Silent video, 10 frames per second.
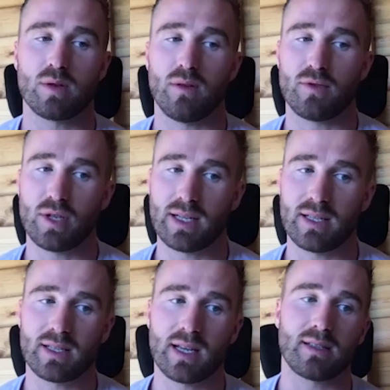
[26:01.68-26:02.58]
of
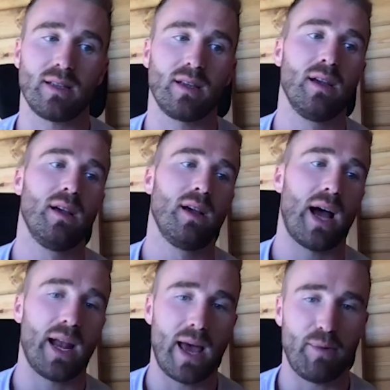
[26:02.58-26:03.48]
genetic testing
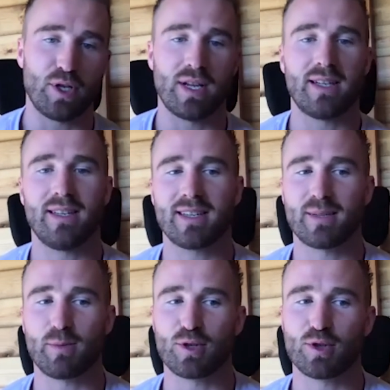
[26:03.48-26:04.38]
and epigenetics,
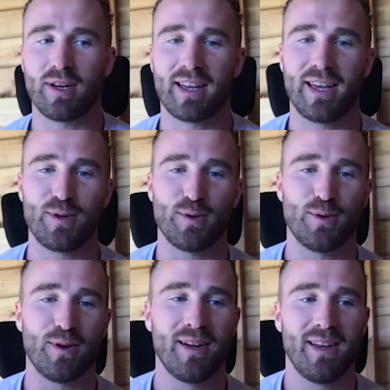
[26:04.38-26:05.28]
and we can try and get
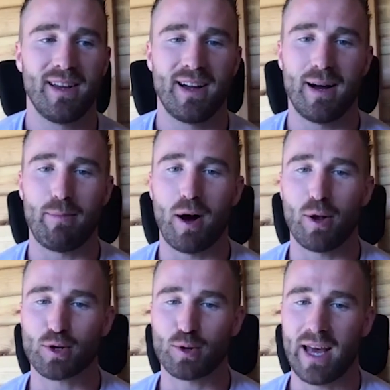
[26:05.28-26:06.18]
your uh,
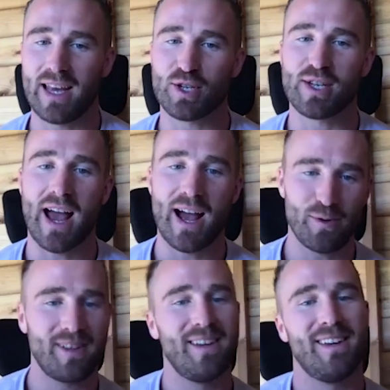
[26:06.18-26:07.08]
biological age
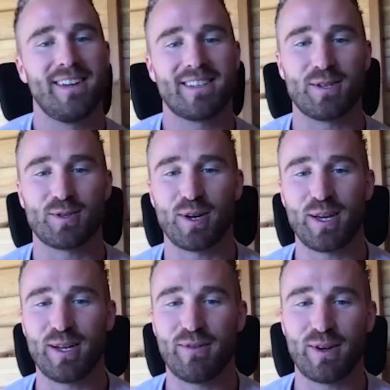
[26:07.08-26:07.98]
down so you can try and
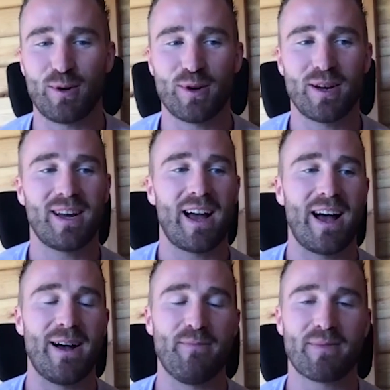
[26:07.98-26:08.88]
get you living longer.
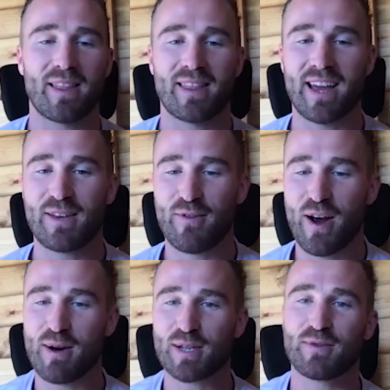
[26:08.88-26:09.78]
Um, thank you very
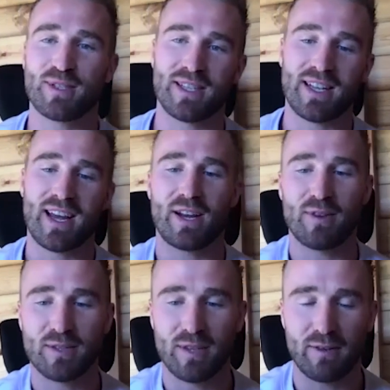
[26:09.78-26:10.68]
much for today,
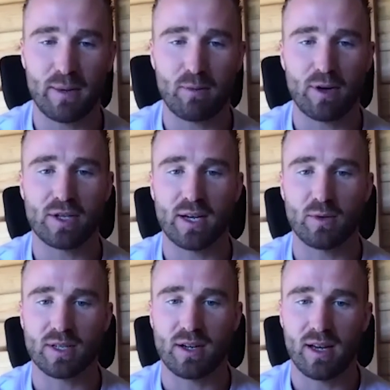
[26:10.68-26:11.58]
Chris. Really, really appreciate your
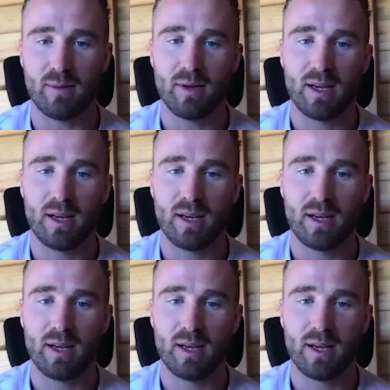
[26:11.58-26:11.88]
time.